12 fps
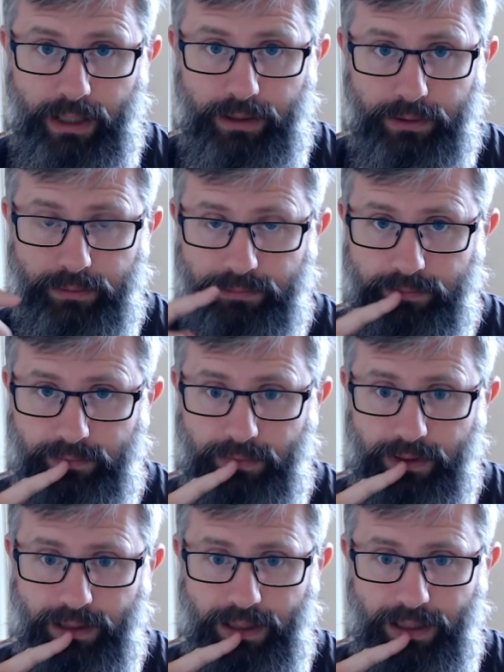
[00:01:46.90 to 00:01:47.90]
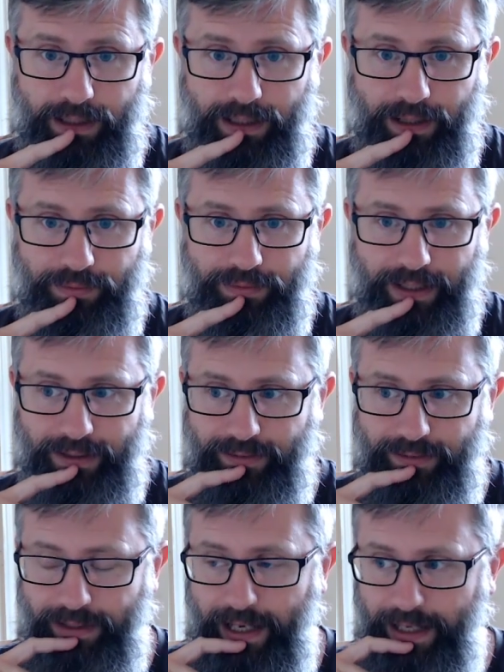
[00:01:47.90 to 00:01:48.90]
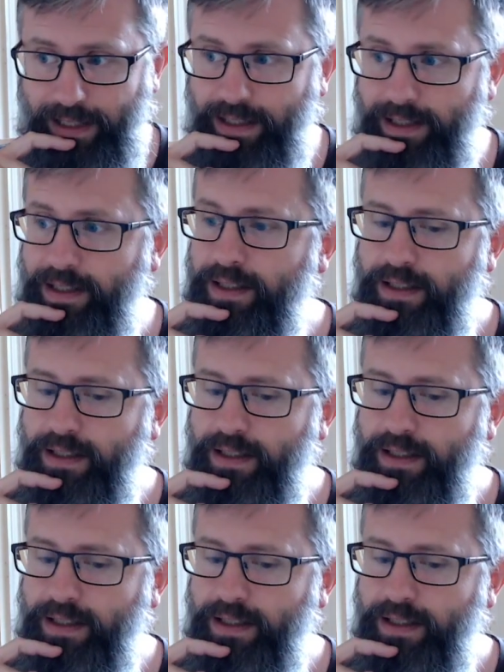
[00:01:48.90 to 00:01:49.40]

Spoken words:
ago, I think today.